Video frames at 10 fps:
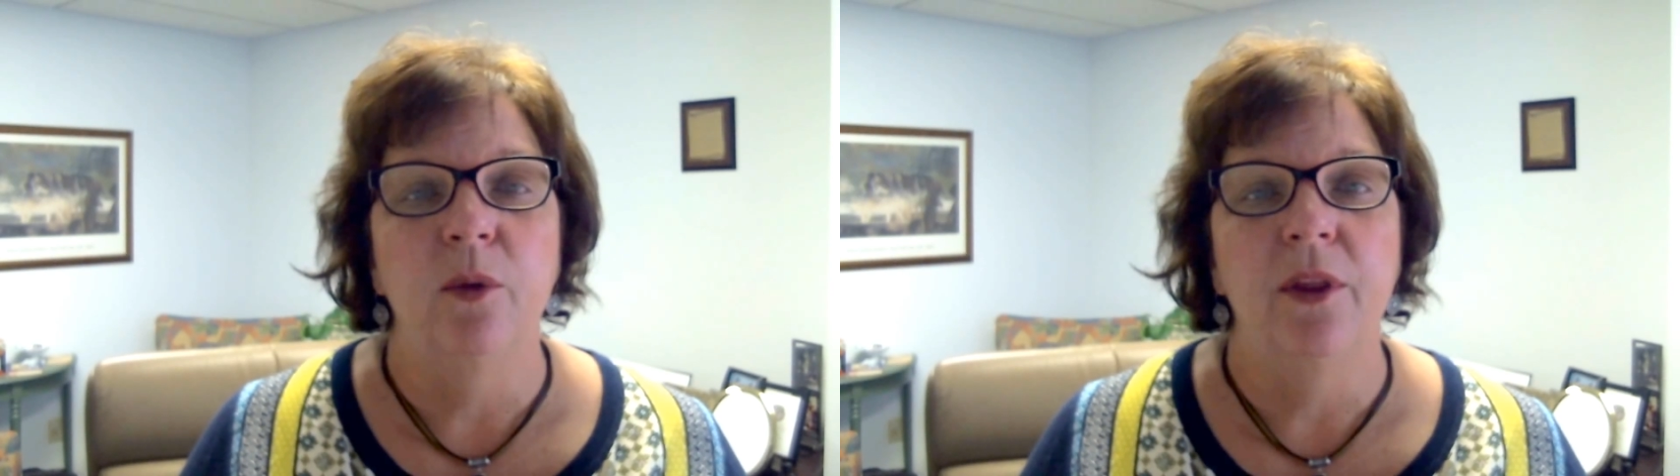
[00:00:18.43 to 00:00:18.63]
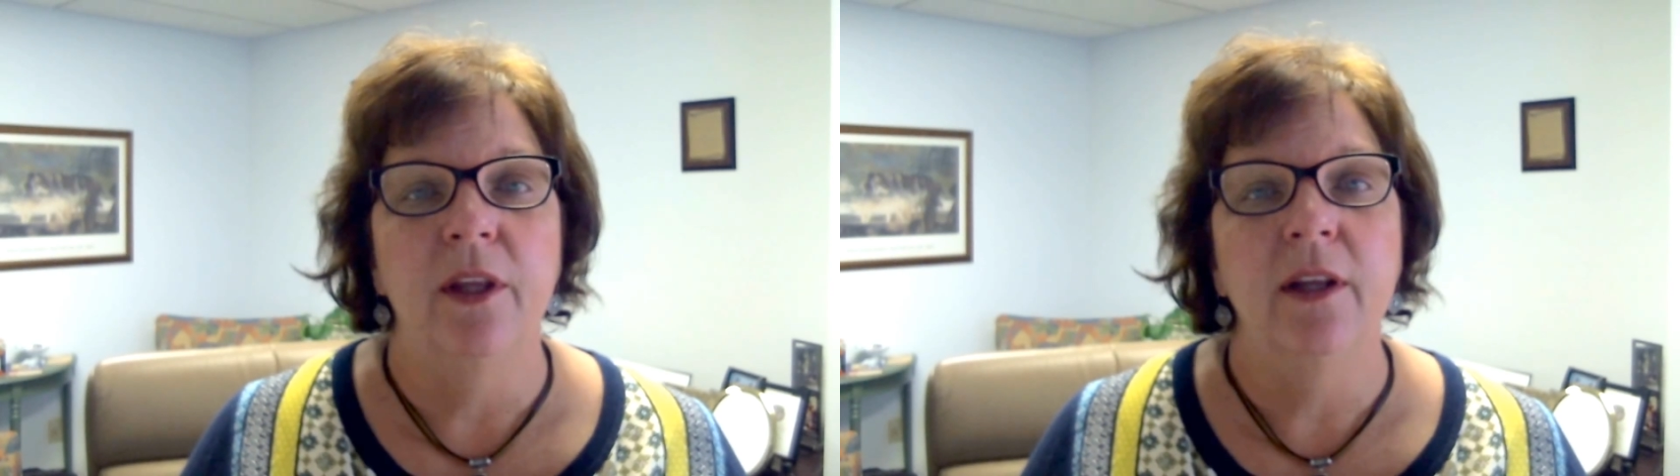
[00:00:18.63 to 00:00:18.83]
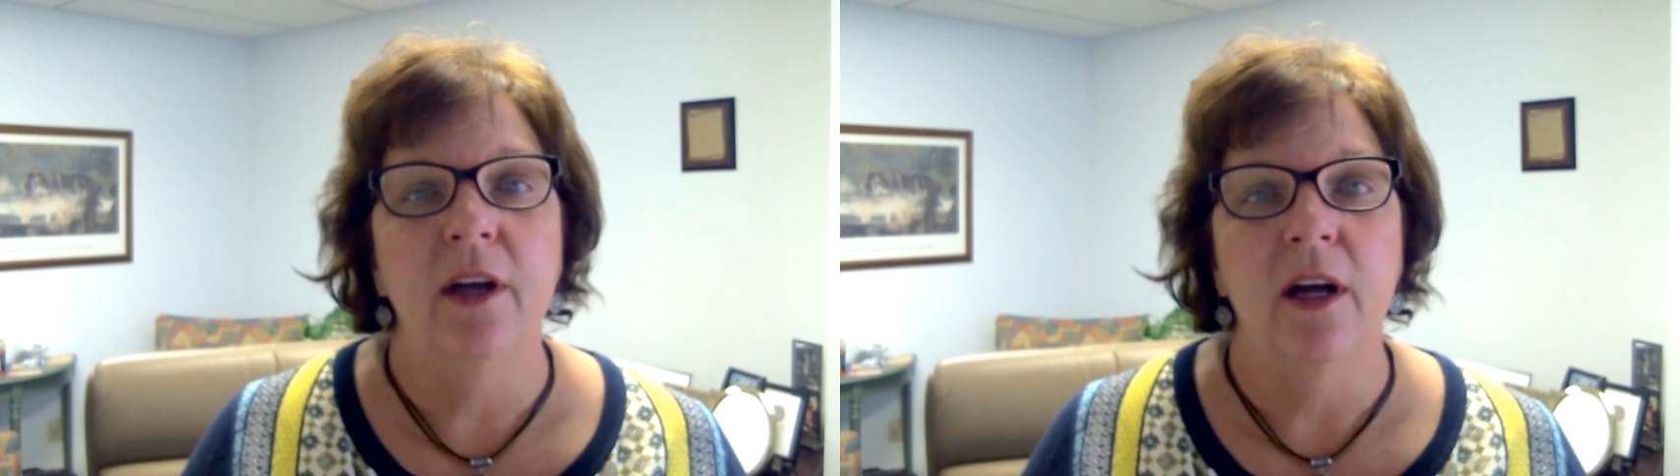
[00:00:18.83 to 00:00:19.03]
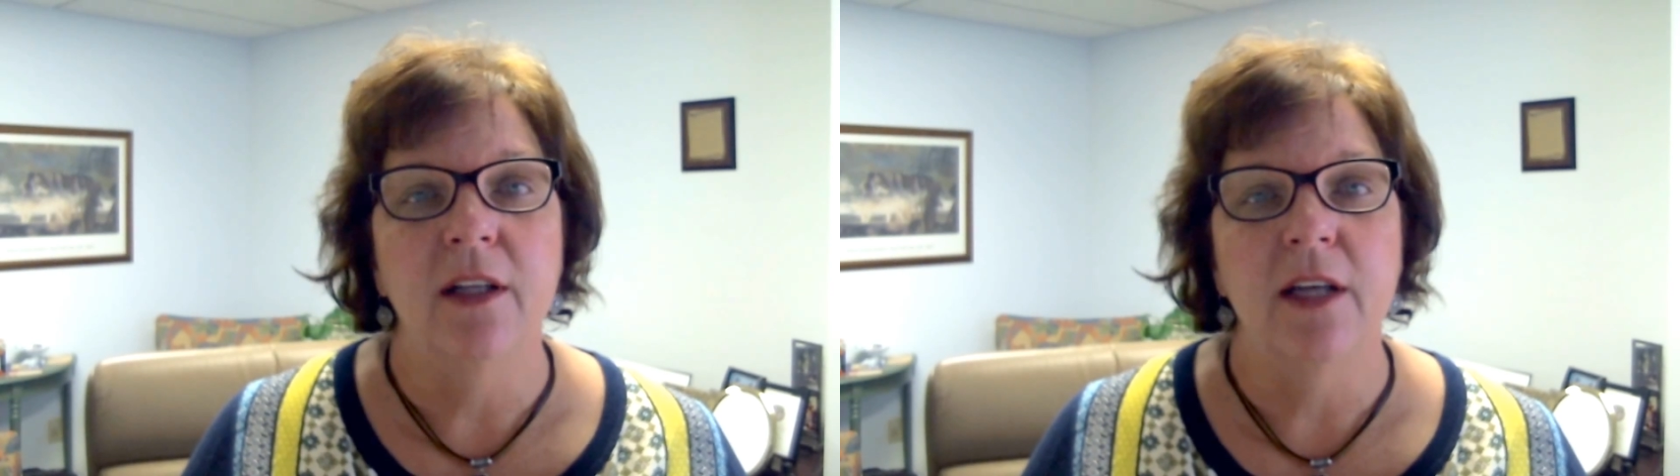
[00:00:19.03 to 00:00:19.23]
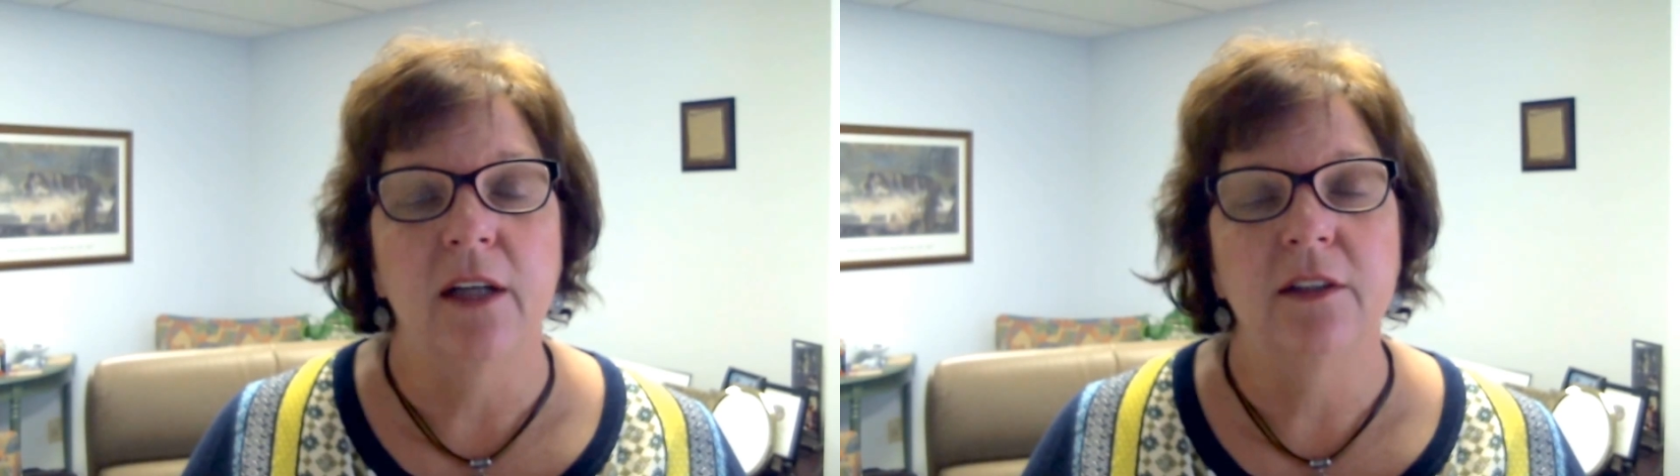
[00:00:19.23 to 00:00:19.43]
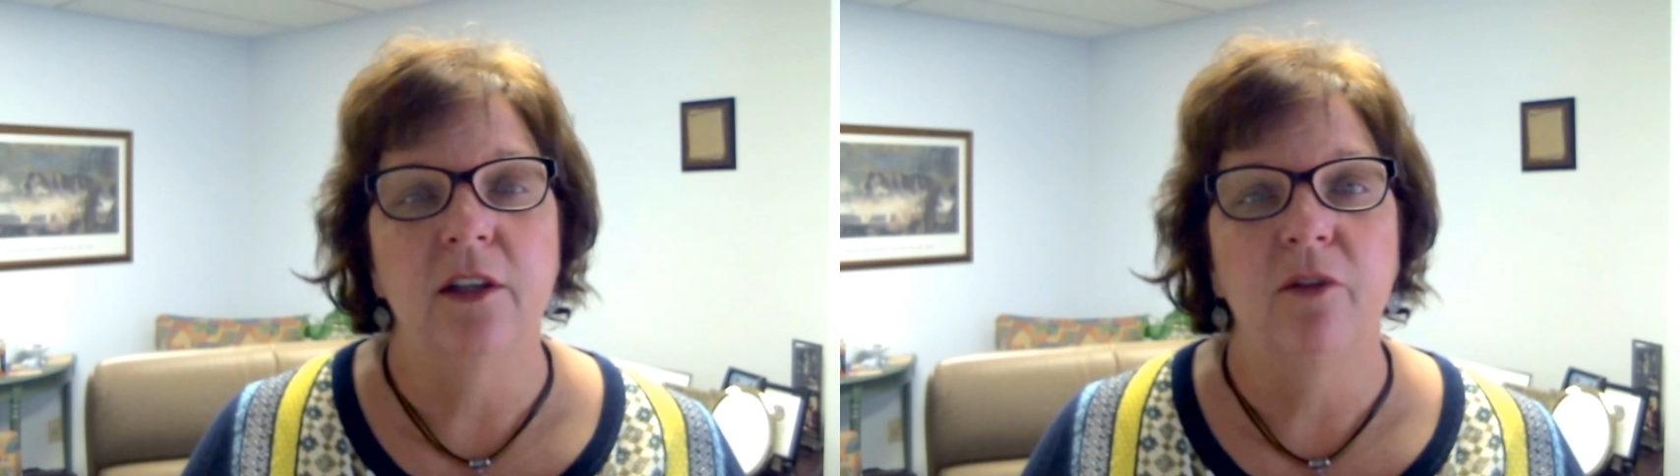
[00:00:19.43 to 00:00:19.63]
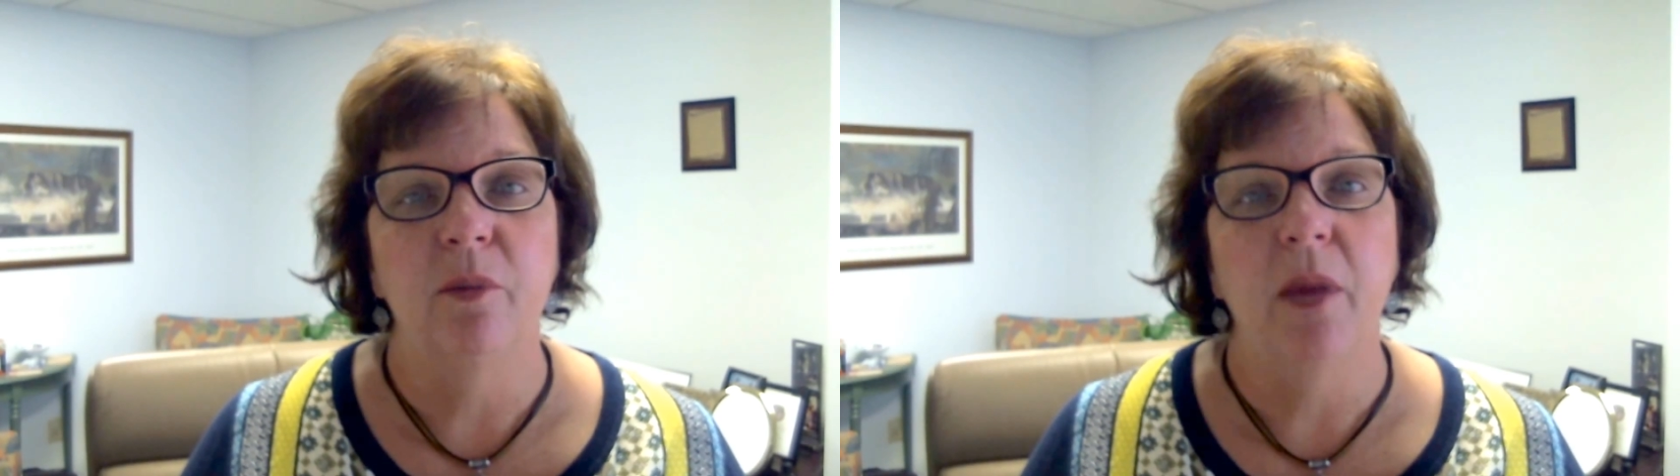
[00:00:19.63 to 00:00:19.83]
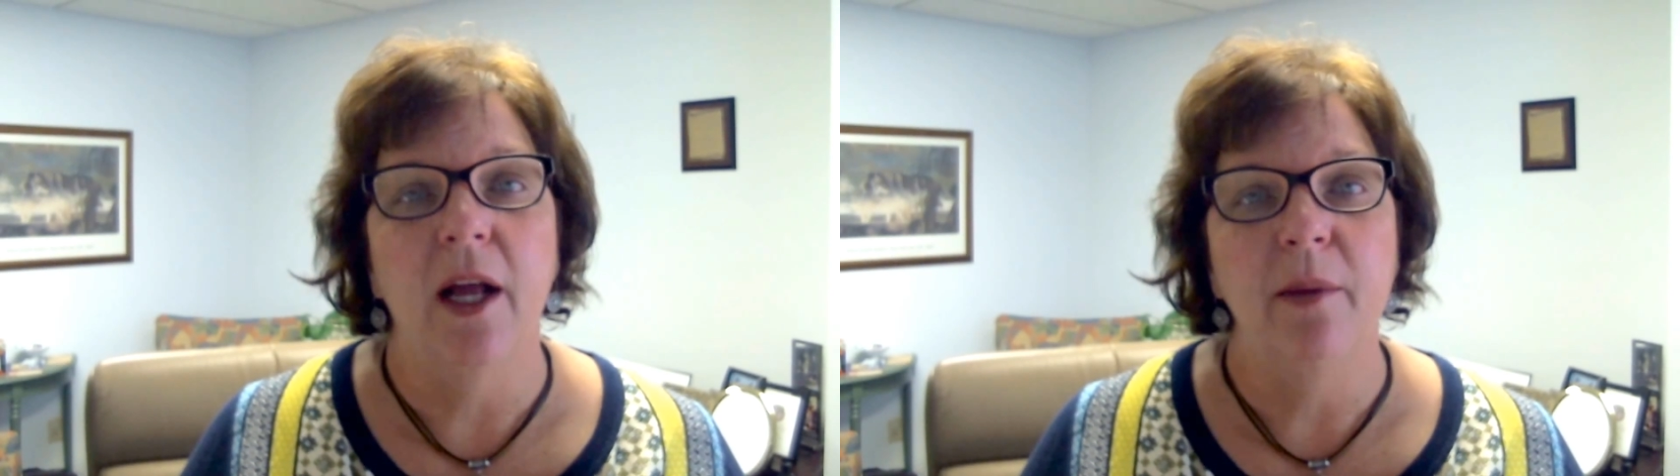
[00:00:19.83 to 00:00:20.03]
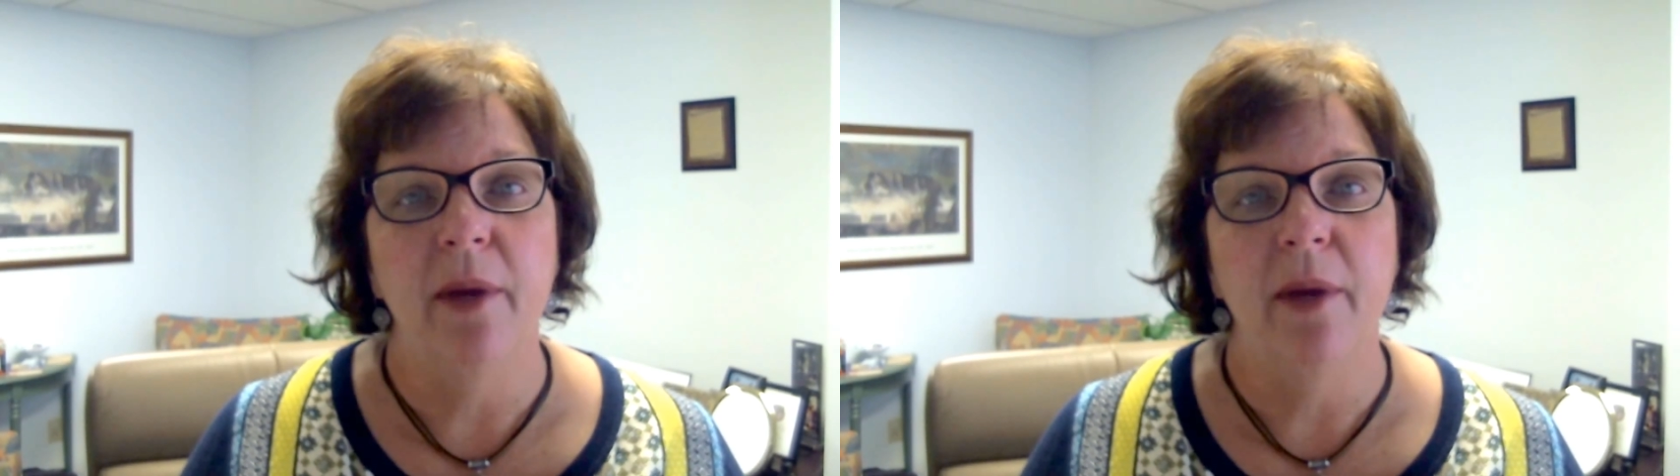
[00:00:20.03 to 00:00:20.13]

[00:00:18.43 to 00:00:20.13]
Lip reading: within the context of applied